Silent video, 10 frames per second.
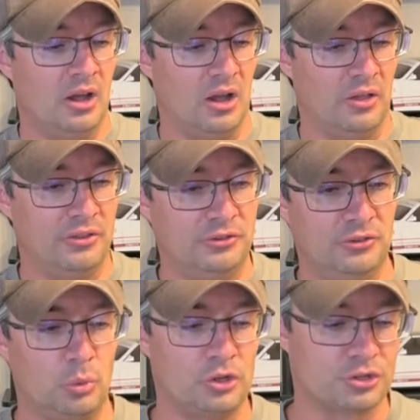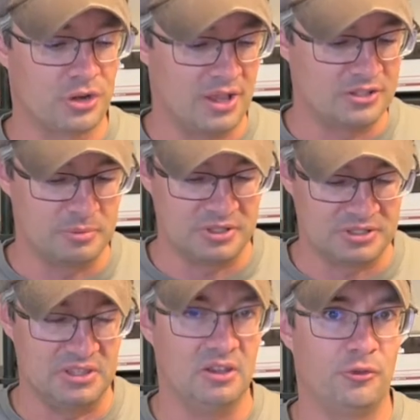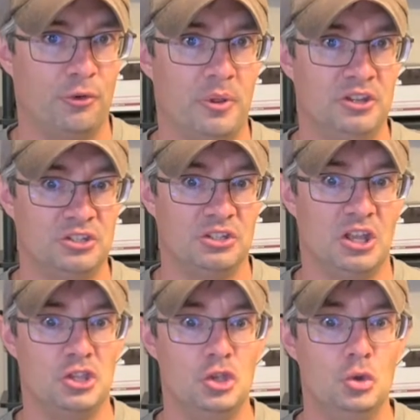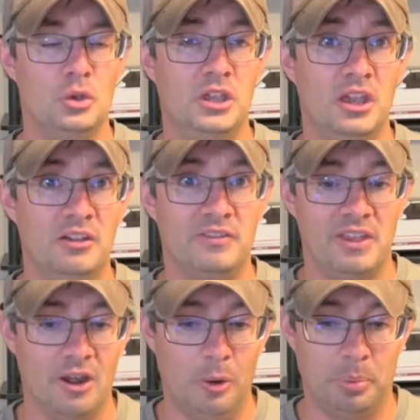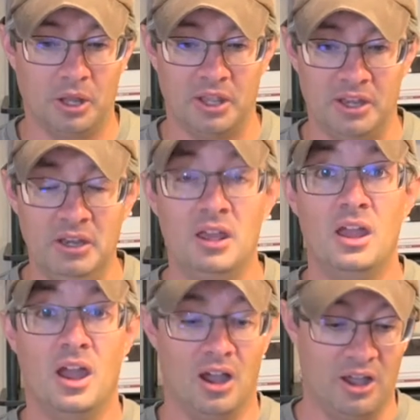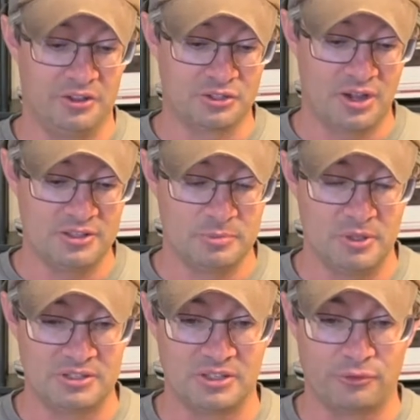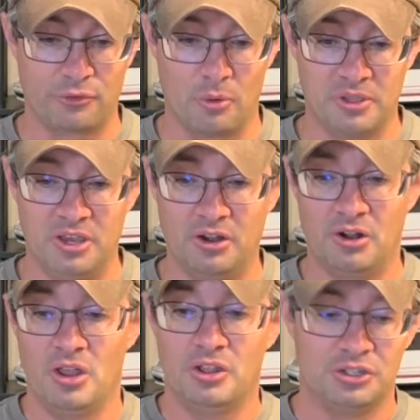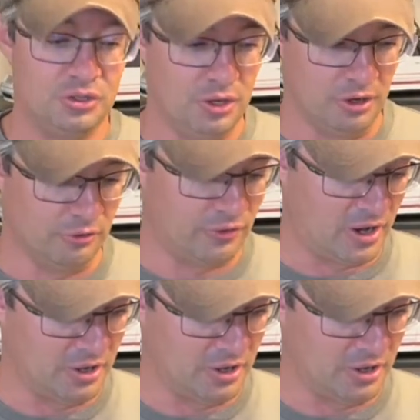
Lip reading: This is what transmits the information that you give the airplane. It transmits it from here to here via